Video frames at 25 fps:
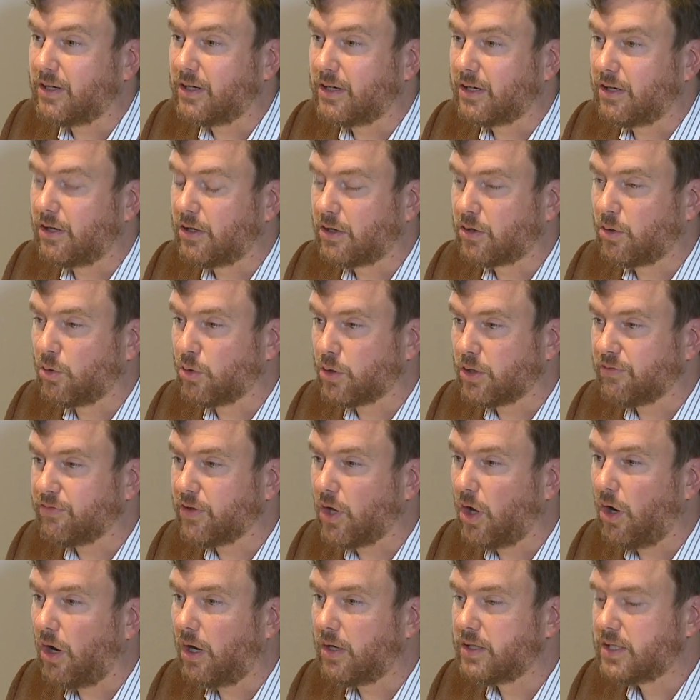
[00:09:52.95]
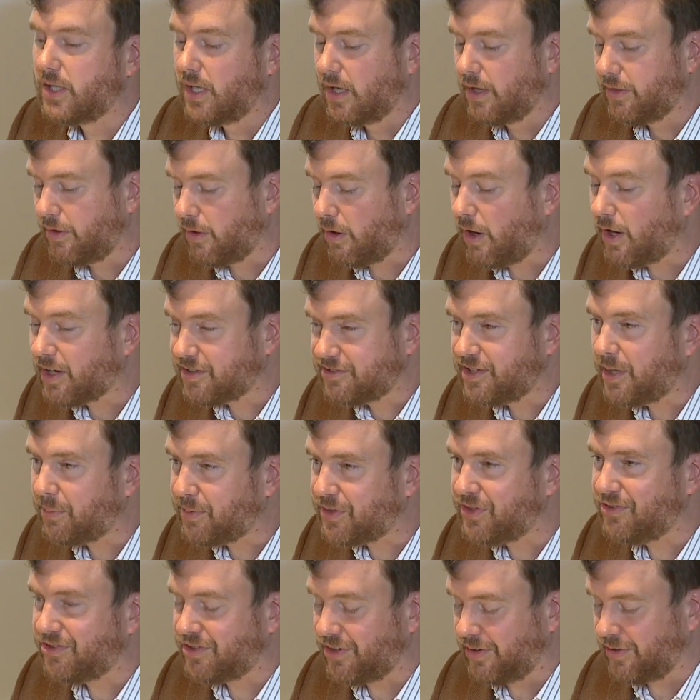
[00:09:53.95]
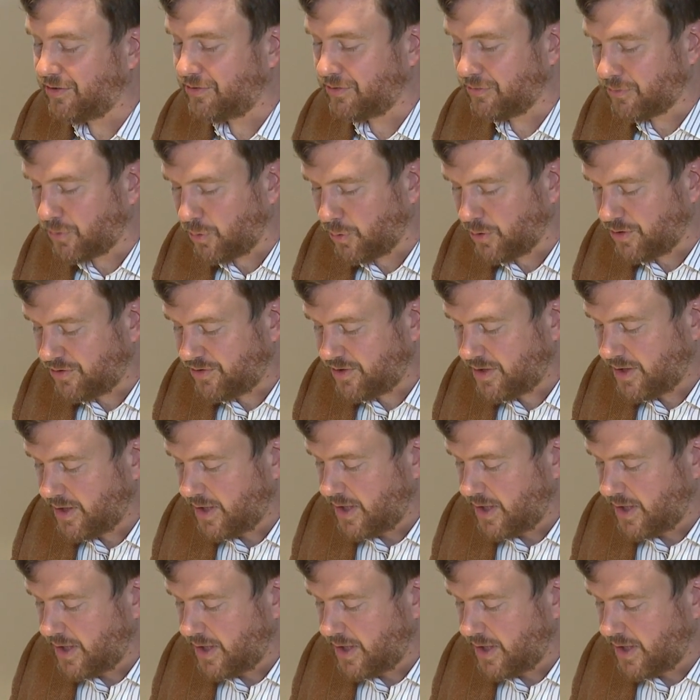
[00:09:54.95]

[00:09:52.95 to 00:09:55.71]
a court of law. There are exceptions to this, of course.